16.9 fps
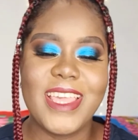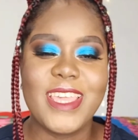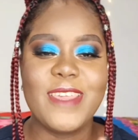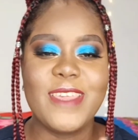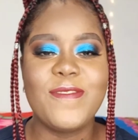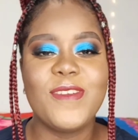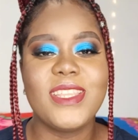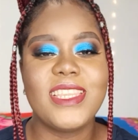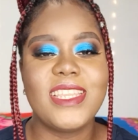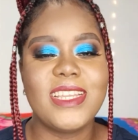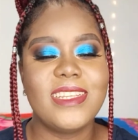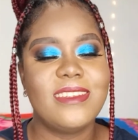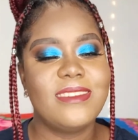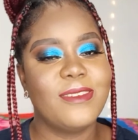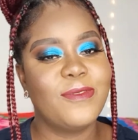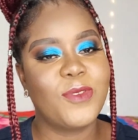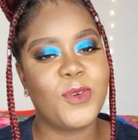If you
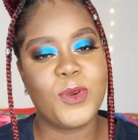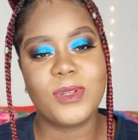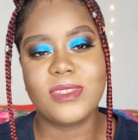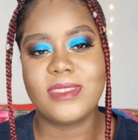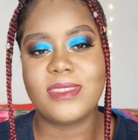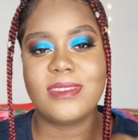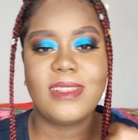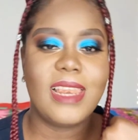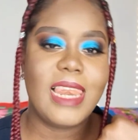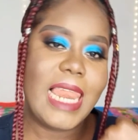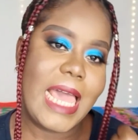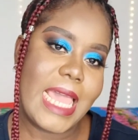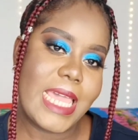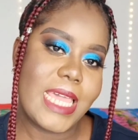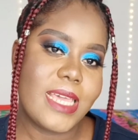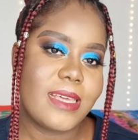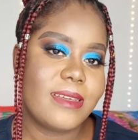did, of course,
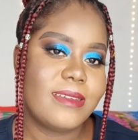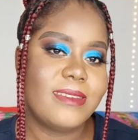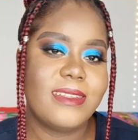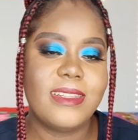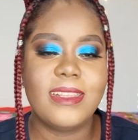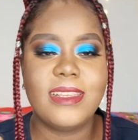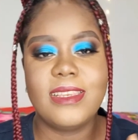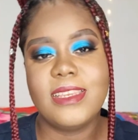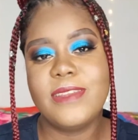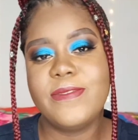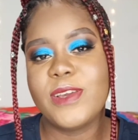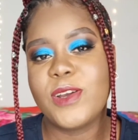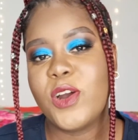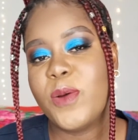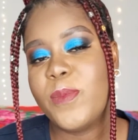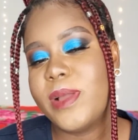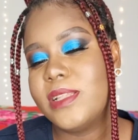like, leave a
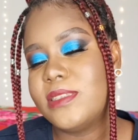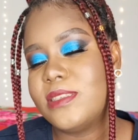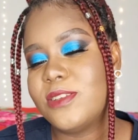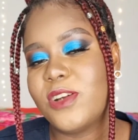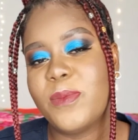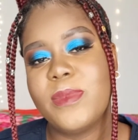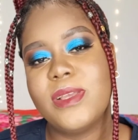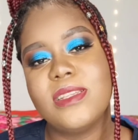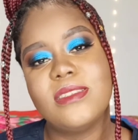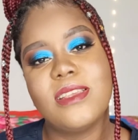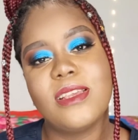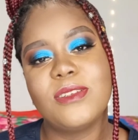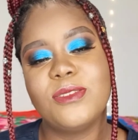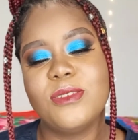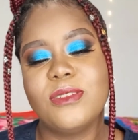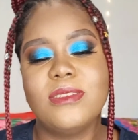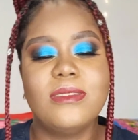comment in the comment
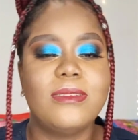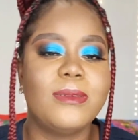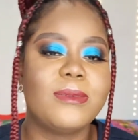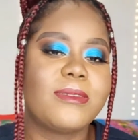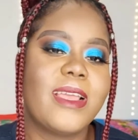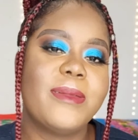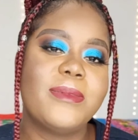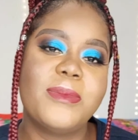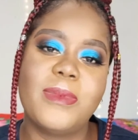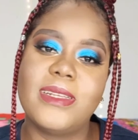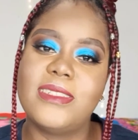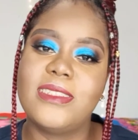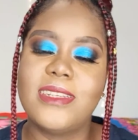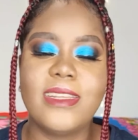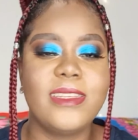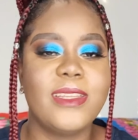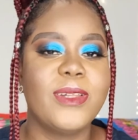section, subscribe to my
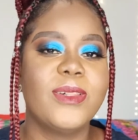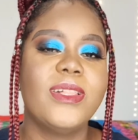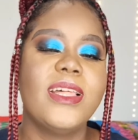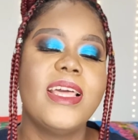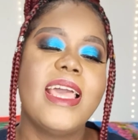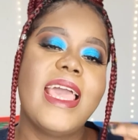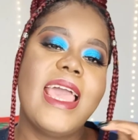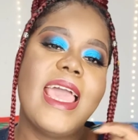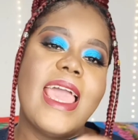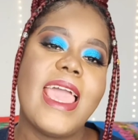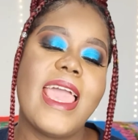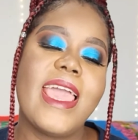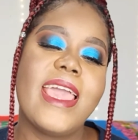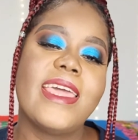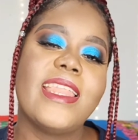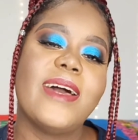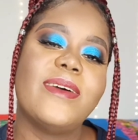channel,
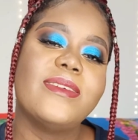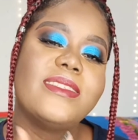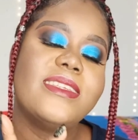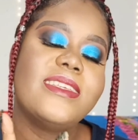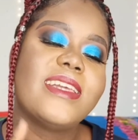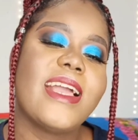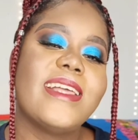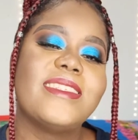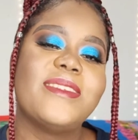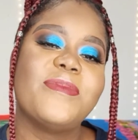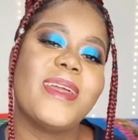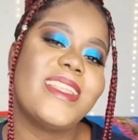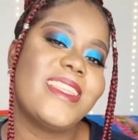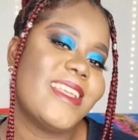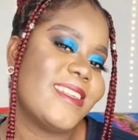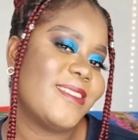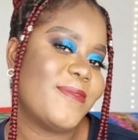and I'll see you guys in
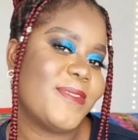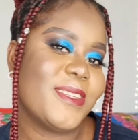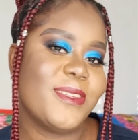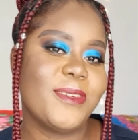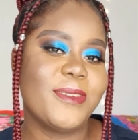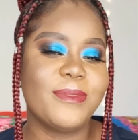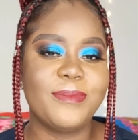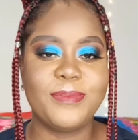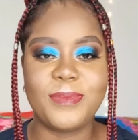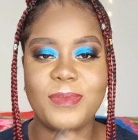my next video.